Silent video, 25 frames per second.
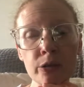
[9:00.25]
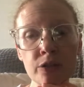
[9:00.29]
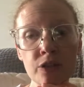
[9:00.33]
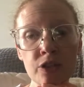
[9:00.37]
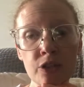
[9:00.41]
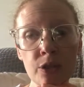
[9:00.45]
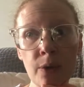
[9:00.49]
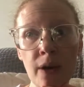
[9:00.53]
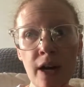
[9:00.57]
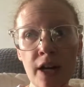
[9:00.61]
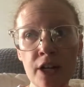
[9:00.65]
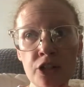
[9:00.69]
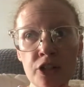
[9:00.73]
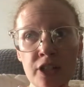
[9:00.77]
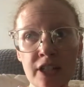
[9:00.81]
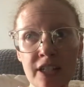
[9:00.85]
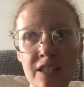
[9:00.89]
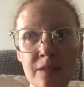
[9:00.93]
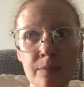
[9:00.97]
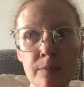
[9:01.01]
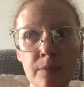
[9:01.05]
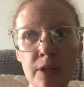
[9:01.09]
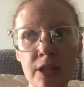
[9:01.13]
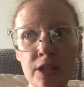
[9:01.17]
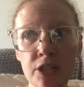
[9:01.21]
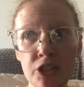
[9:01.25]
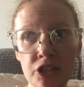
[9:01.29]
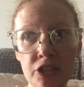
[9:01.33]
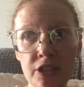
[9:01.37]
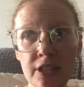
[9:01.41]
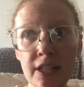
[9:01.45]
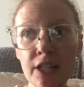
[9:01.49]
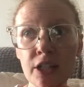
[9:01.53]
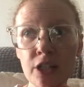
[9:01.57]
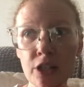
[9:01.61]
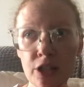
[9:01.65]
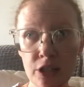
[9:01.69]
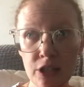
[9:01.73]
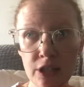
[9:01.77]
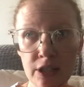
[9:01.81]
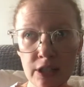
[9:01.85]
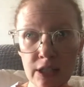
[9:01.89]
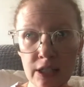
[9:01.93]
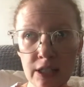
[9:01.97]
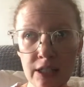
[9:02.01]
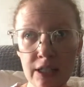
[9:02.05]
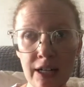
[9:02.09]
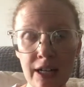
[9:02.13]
So I drank as much as I could.